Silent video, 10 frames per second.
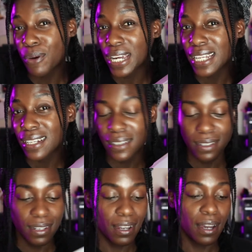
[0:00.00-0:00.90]

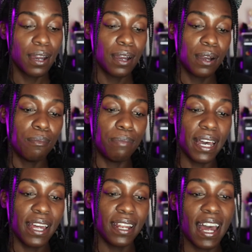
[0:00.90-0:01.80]
broken,
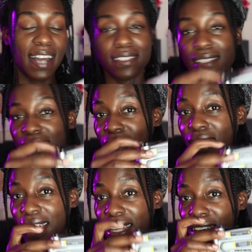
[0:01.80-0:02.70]
but I
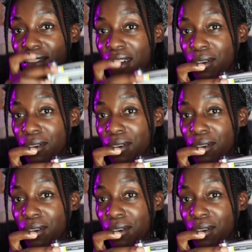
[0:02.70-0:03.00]
still like it